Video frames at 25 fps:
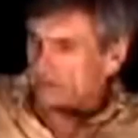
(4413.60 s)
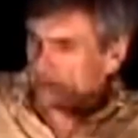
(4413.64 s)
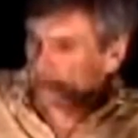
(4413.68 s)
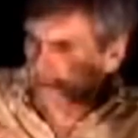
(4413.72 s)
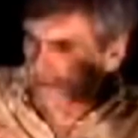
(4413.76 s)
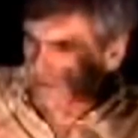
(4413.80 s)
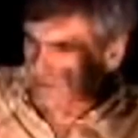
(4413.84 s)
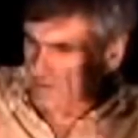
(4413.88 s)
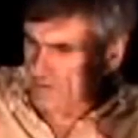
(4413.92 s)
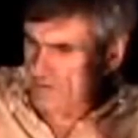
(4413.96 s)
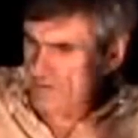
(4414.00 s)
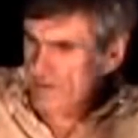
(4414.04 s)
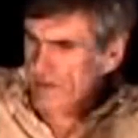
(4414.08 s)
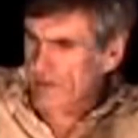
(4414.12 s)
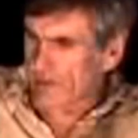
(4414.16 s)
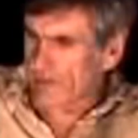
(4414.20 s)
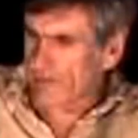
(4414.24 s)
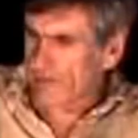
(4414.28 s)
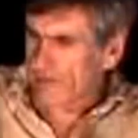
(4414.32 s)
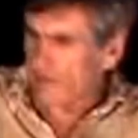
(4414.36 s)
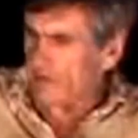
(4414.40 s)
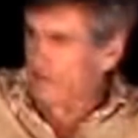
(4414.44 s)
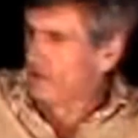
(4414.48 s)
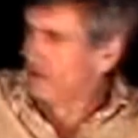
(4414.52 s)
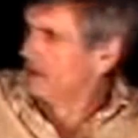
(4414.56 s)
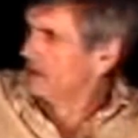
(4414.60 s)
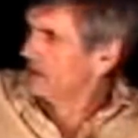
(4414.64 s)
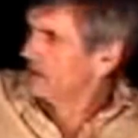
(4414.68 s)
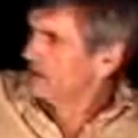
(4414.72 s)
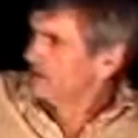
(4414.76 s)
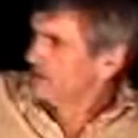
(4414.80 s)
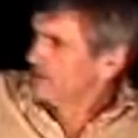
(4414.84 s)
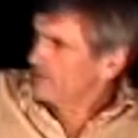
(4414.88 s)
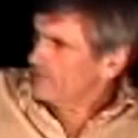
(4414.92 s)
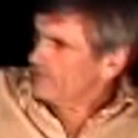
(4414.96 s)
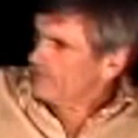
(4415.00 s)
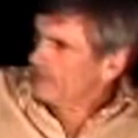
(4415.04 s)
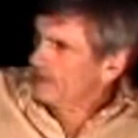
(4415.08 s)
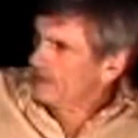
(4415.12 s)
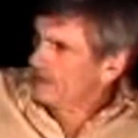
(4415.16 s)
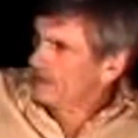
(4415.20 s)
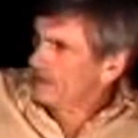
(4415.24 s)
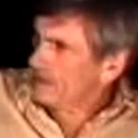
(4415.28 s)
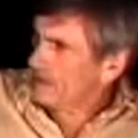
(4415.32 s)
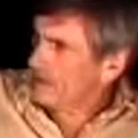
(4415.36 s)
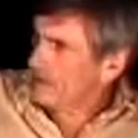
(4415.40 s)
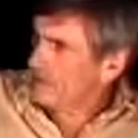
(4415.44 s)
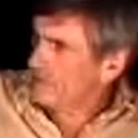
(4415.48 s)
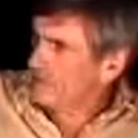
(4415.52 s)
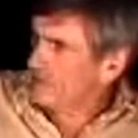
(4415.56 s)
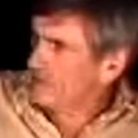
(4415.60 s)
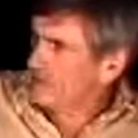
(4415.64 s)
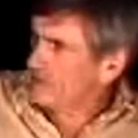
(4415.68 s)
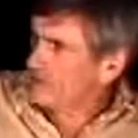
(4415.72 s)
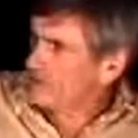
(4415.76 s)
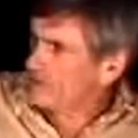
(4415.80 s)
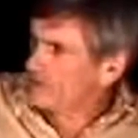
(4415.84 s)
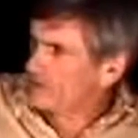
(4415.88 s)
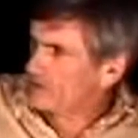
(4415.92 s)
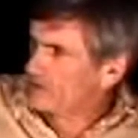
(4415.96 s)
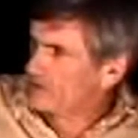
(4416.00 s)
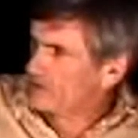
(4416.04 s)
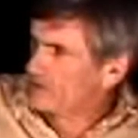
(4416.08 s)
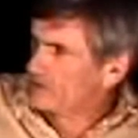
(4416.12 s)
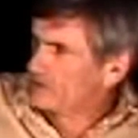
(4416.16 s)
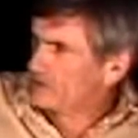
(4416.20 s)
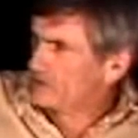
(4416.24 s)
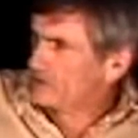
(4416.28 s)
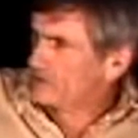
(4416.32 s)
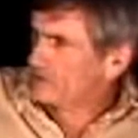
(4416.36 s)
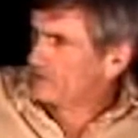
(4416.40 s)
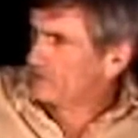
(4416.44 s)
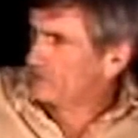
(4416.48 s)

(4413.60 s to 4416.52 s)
surrounded by a domination culture.